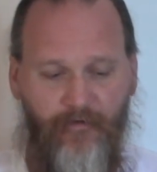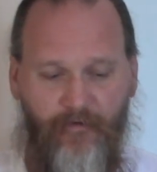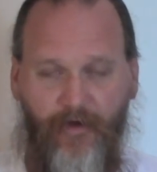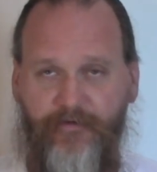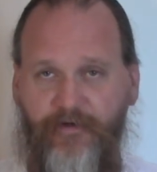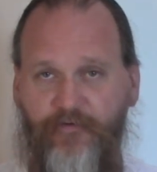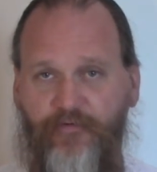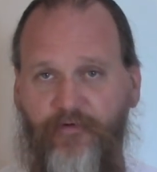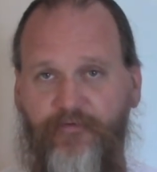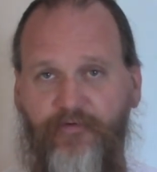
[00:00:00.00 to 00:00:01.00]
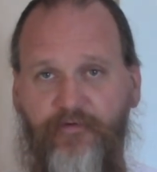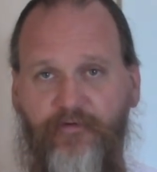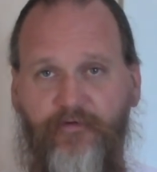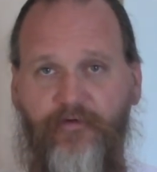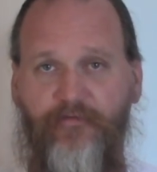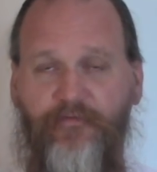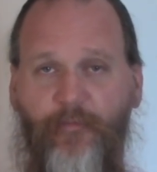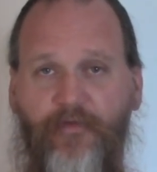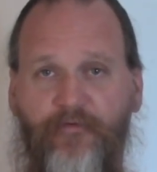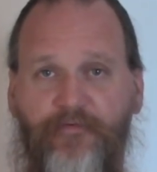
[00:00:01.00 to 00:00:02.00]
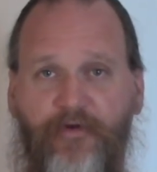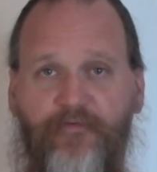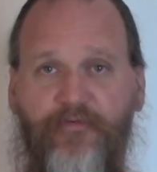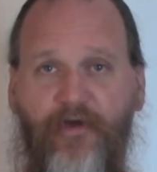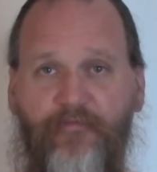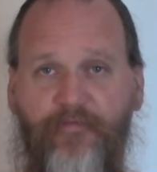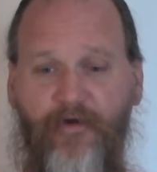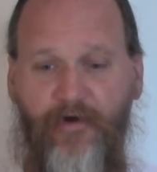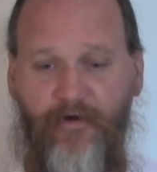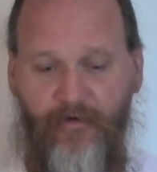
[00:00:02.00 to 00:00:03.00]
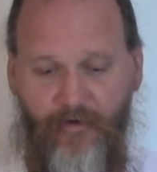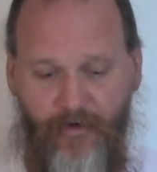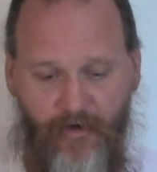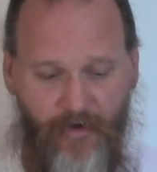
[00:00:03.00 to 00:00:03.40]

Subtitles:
got t-shirts and some other such stuff there.